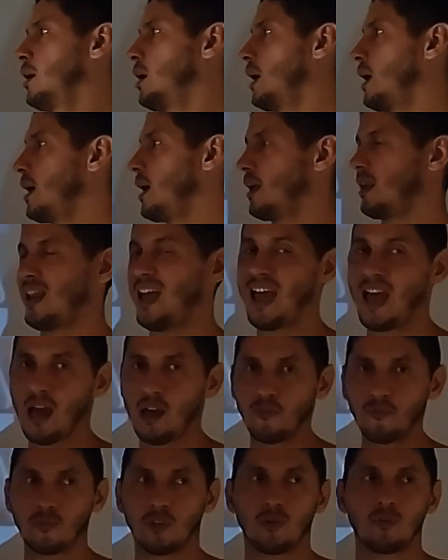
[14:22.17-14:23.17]
And
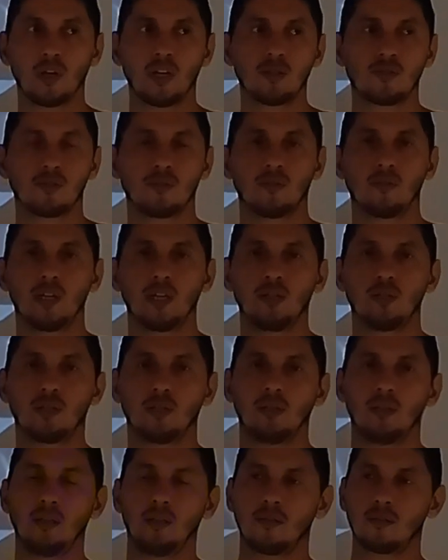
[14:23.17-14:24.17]
after
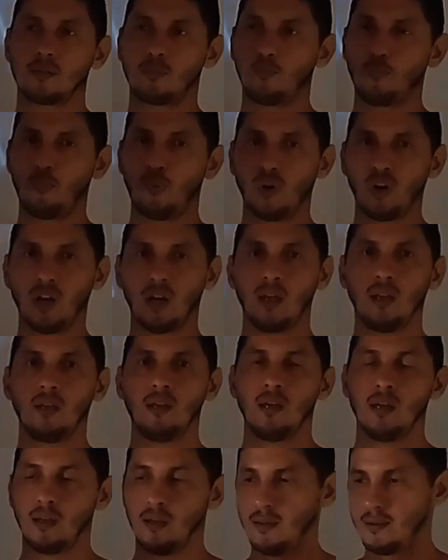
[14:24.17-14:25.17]
restoration, it's
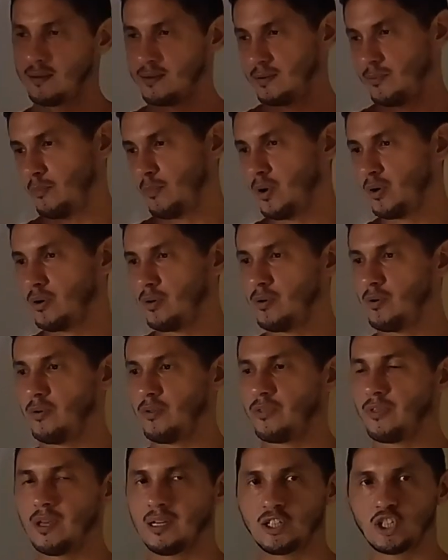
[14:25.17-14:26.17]
pretty,
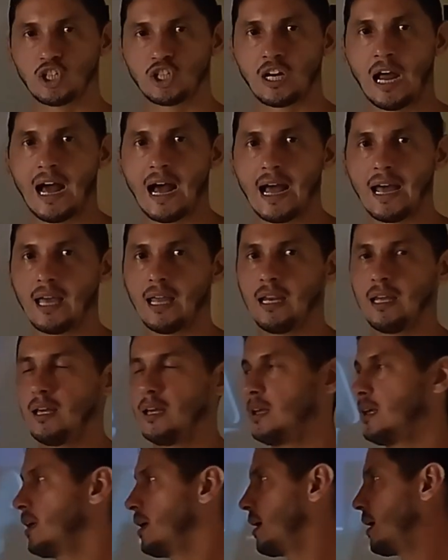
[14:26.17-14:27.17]
smooth,
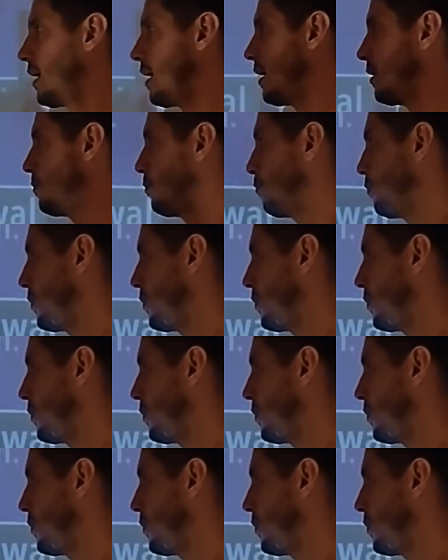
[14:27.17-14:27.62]
shiny, and